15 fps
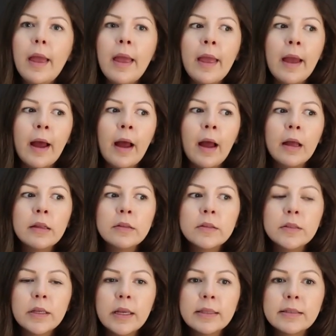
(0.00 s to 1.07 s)

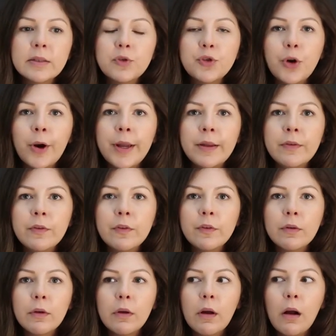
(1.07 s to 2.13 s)
and it's a
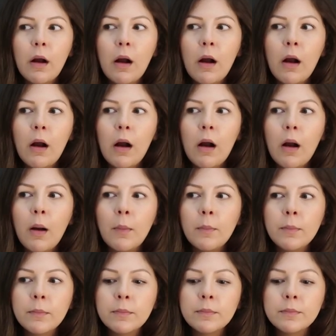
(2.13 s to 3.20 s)
joint
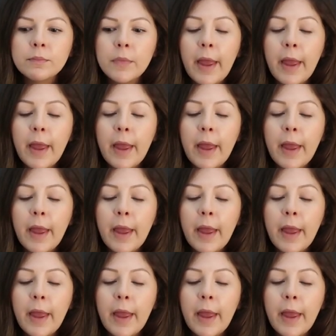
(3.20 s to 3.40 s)
um,